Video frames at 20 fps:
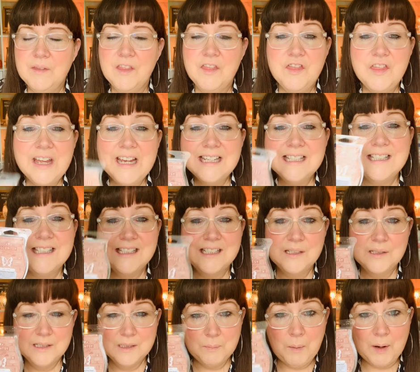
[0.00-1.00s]
This
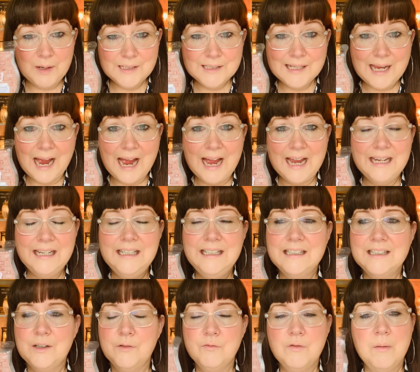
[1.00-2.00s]
Spice
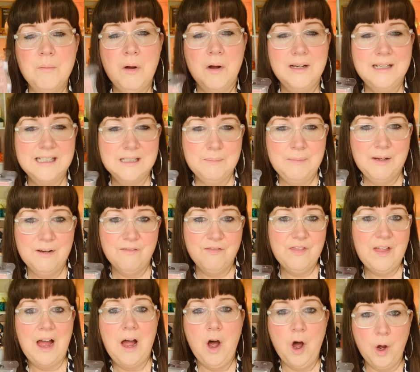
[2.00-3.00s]
Cake reminds me of
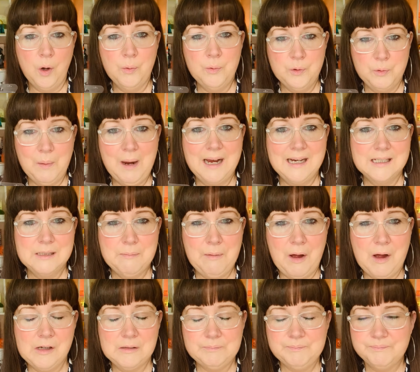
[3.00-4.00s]
that old wax
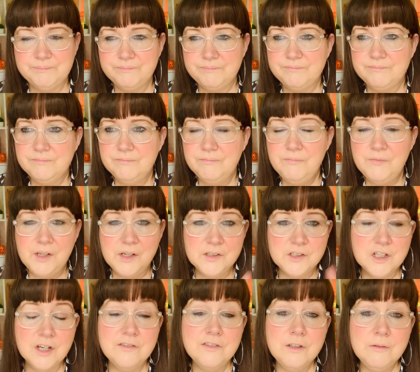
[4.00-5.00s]
bar.
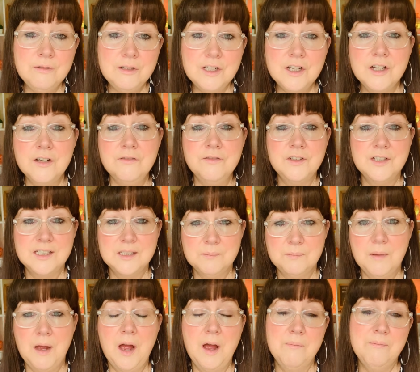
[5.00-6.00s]
So if you loved
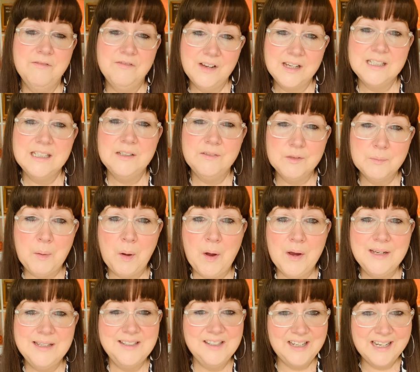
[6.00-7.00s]
Festive
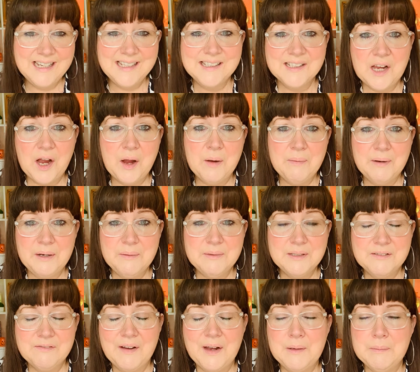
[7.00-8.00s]
Spice years ago when it was
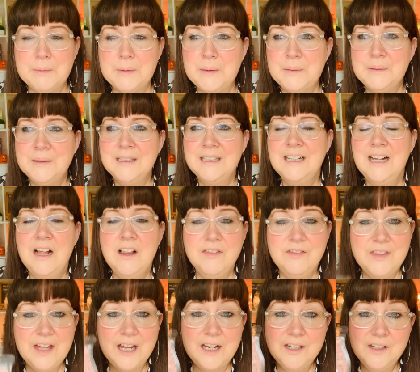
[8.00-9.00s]
available,
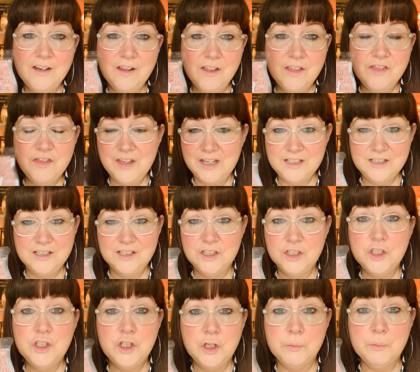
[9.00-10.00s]
then this
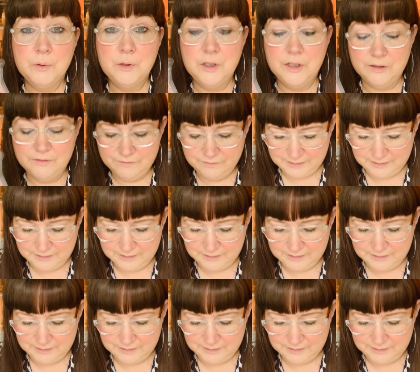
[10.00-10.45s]
you will love,